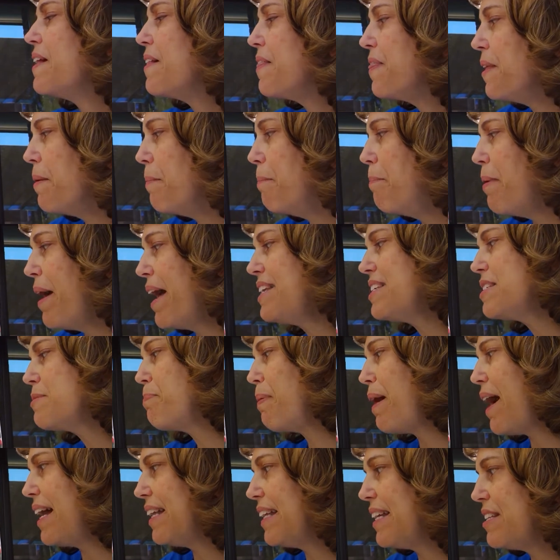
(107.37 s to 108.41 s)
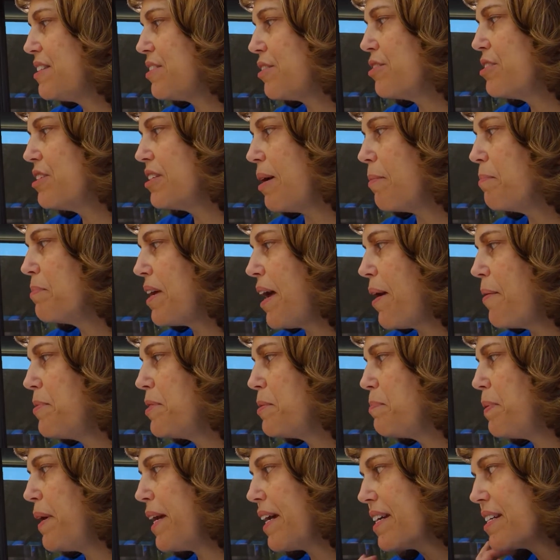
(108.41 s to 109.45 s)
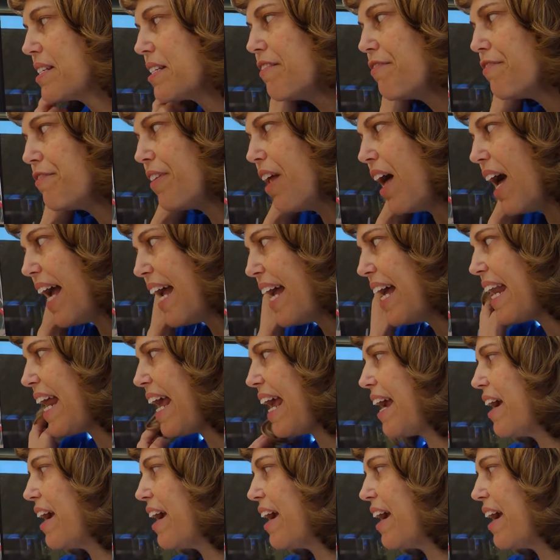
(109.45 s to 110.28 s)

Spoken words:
The best pilots are sometimes picked to fly at